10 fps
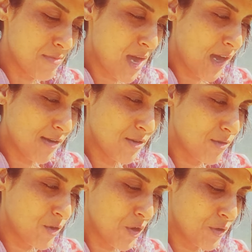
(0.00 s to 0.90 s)
hot
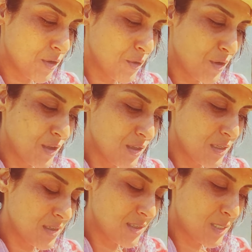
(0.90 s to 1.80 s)
coconut oil
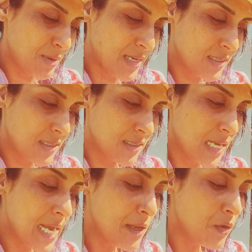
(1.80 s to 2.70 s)
and spices,
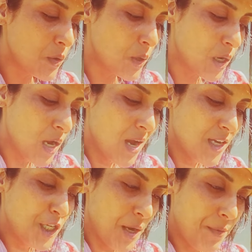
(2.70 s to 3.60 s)
and or
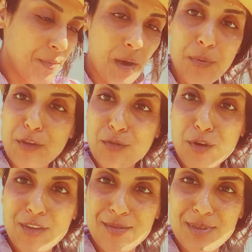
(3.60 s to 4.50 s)
chop them up and
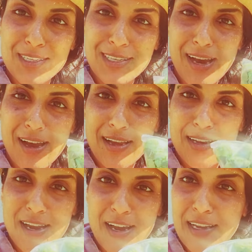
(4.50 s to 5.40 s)
throw them
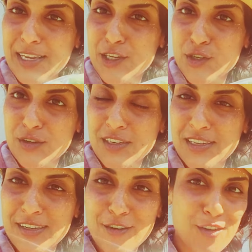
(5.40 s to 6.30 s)
inside a
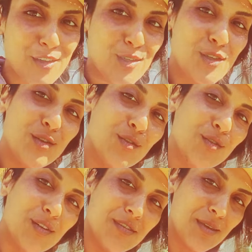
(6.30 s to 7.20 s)
khichdi or a
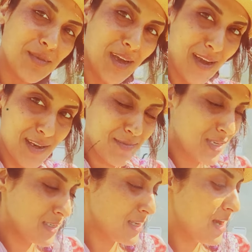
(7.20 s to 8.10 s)
stew of some kind,
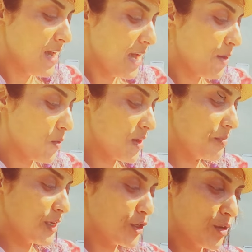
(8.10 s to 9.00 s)
because I want to
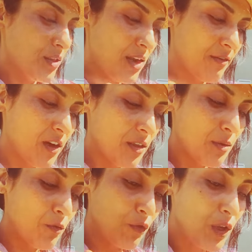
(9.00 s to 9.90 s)
make sure that I've got
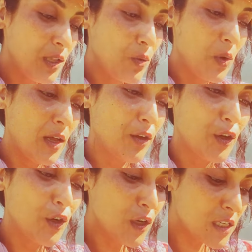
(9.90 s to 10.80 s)
them really well
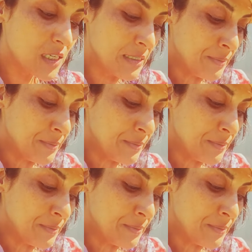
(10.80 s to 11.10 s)
cooked